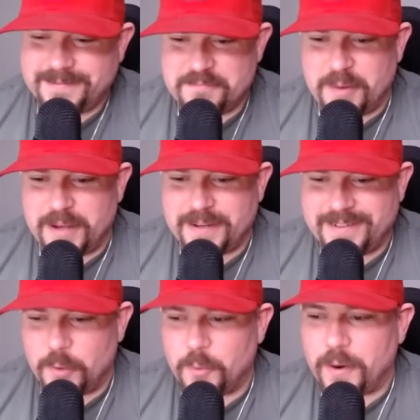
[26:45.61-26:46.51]
But
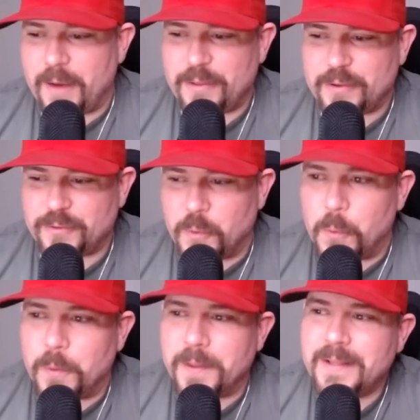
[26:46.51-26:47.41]
don't worry, everything's
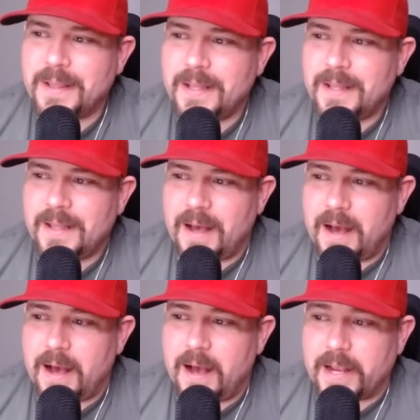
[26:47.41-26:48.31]
cool.
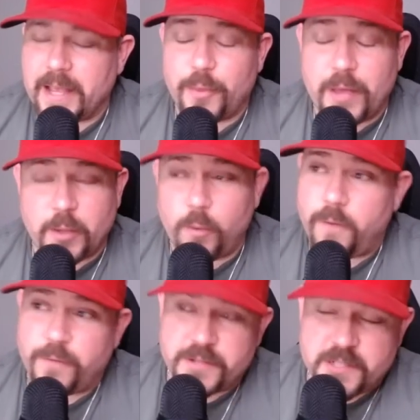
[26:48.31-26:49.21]
Again, thank you all
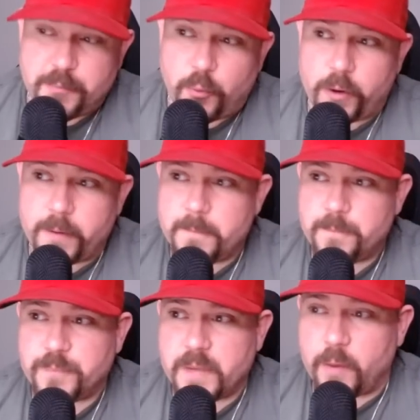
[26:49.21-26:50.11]
for the support.
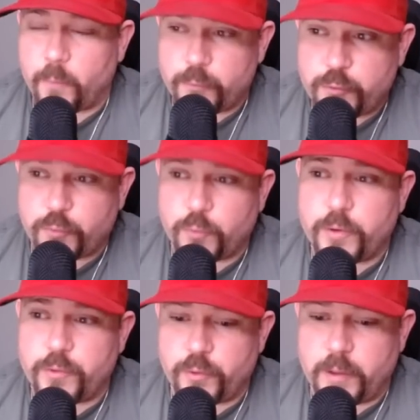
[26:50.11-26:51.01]
I truly,
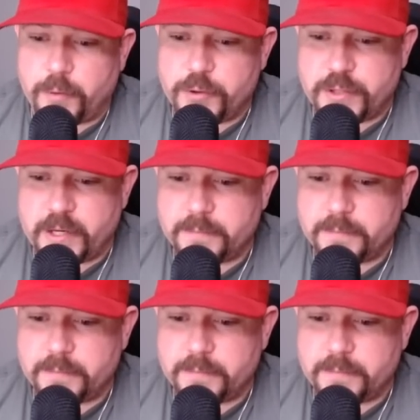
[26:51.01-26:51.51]
truly appreciate it.